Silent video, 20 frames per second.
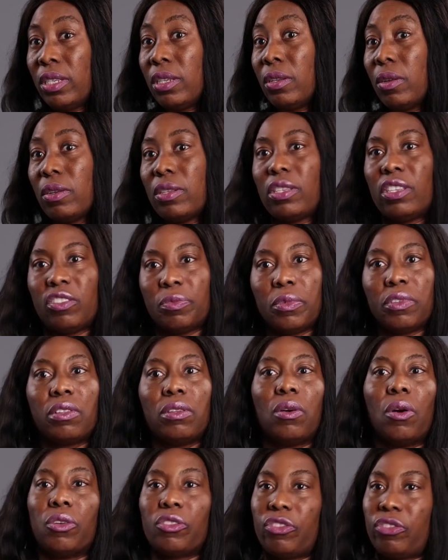in the North it's mostly
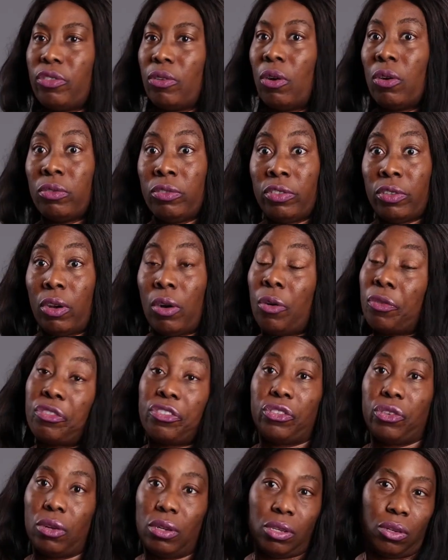
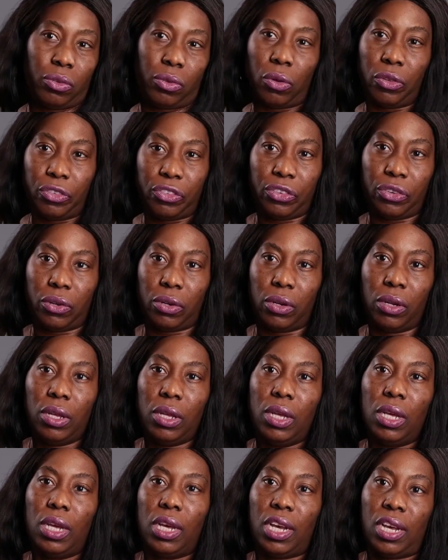offshore, not onshore.
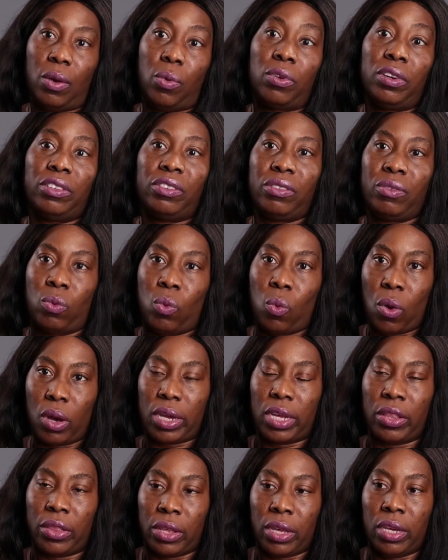I wanted to work
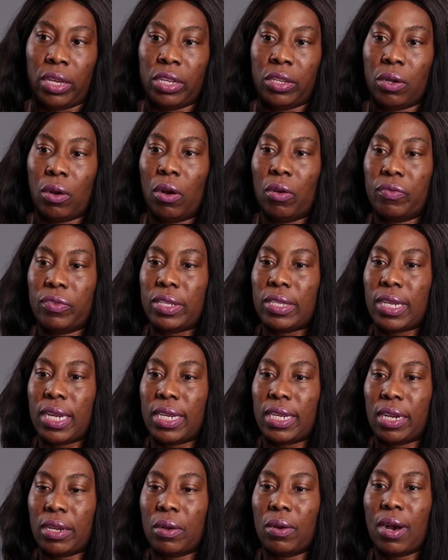in the office,
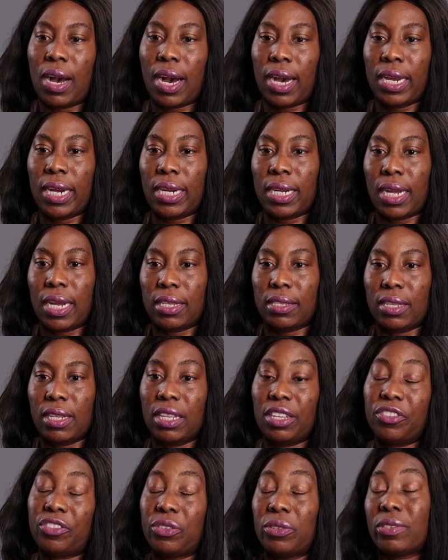and I got hired as a
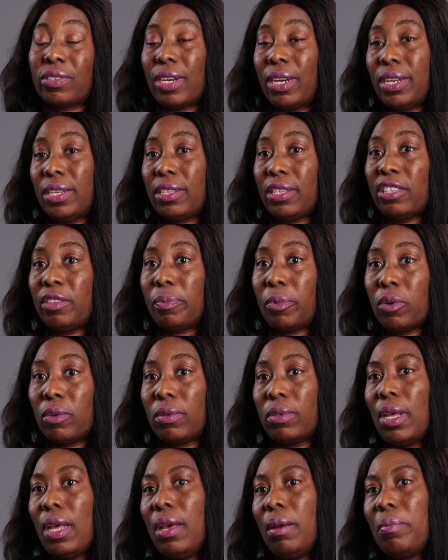lead geoscientist.
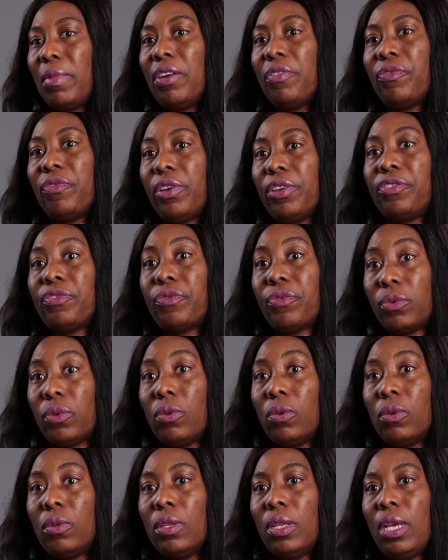But my first
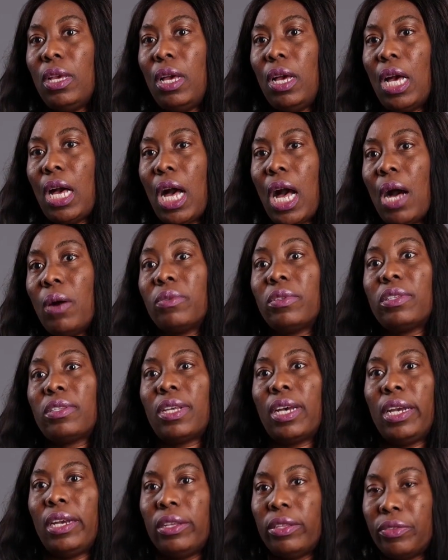role
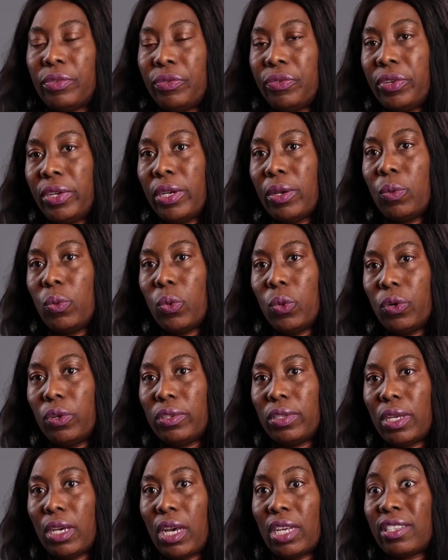outside the rig
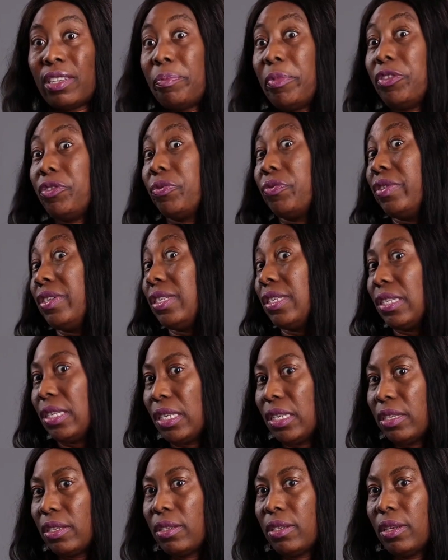was as a
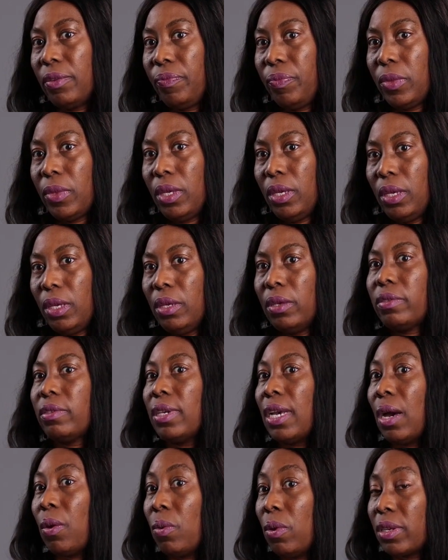petrophysicist. So
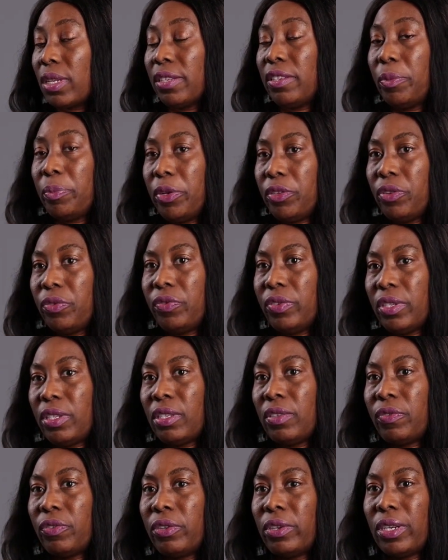I worked as a
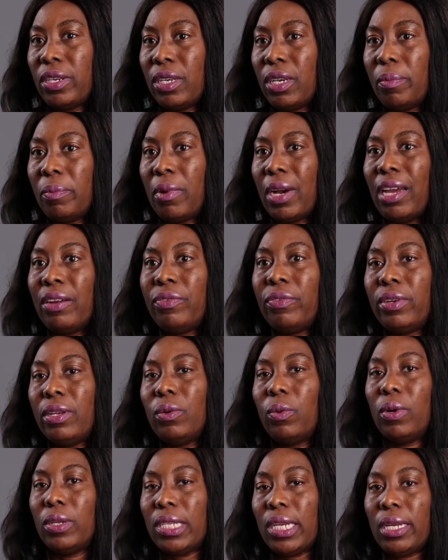petrophysicist for a year, but I really
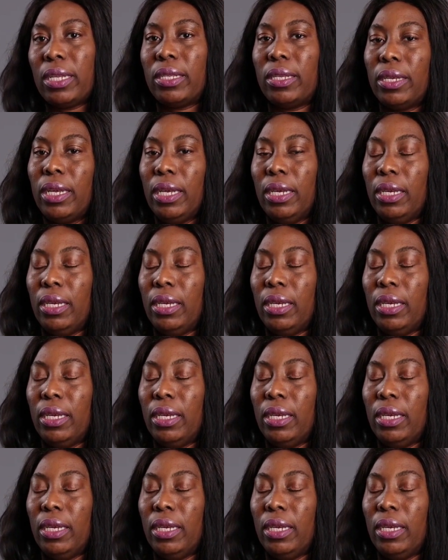wanted